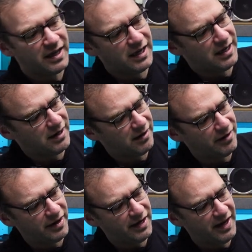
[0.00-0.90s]
Uh,
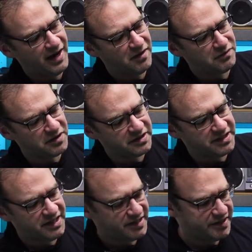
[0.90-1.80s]
I haven't
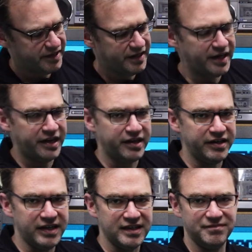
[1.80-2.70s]
tested that out
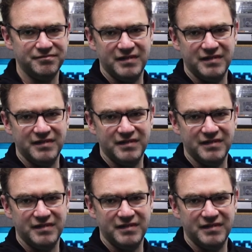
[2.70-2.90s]
yet.